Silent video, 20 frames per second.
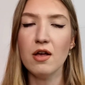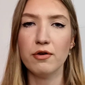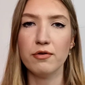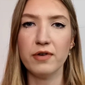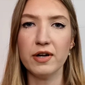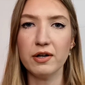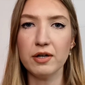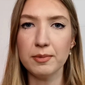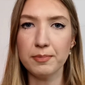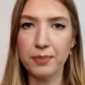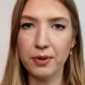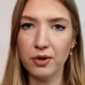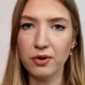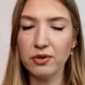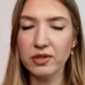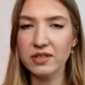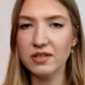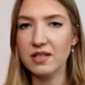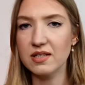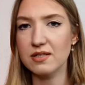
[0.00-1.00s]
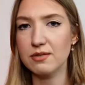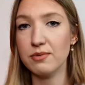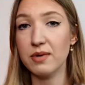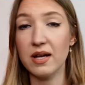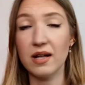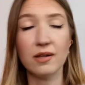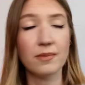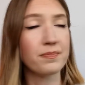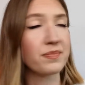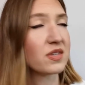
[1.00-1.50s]
Very potent as
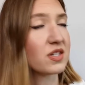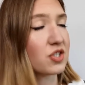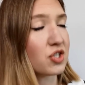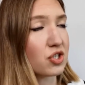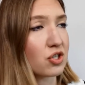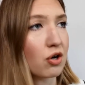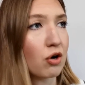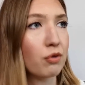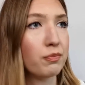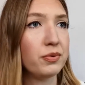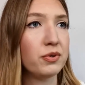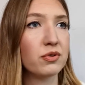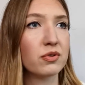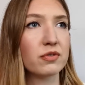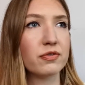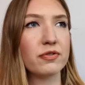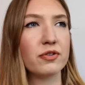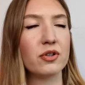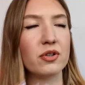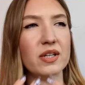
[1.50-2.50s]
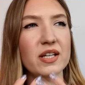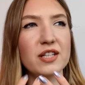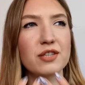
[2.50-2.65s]
well, so beautiful.